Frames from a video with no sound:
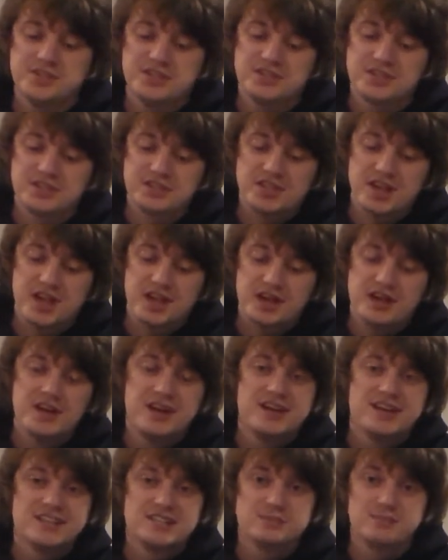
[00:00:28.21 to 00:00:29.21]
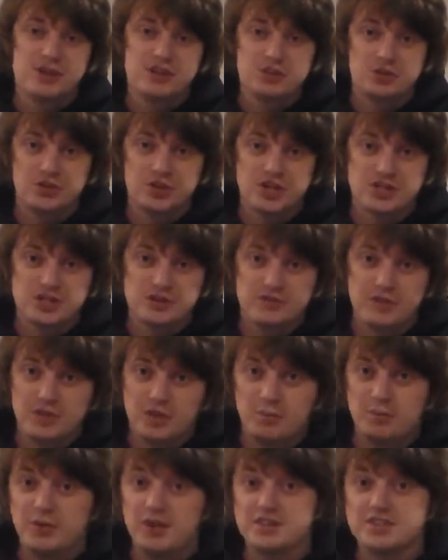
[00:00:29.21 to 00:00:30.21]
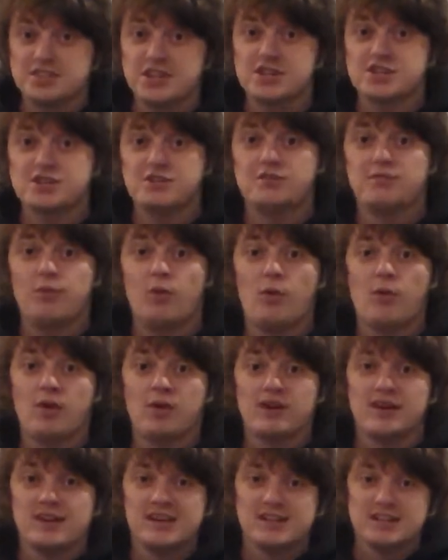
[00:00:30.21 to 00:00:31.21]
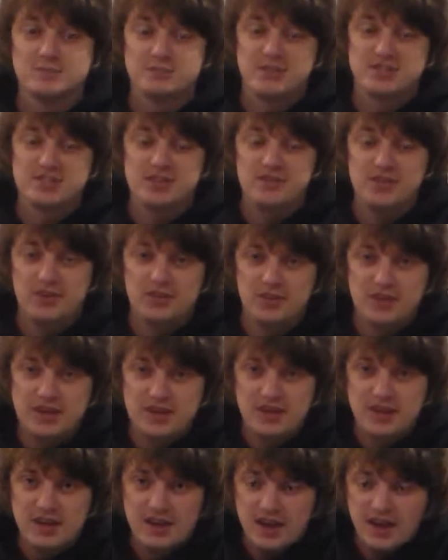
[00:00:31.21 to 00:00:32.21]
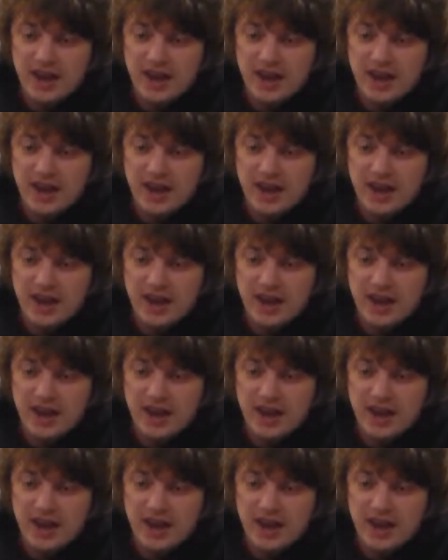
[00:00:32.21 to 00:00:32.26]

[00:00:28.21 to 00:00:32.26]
This is a special edition for the PlayStation 4 specifically.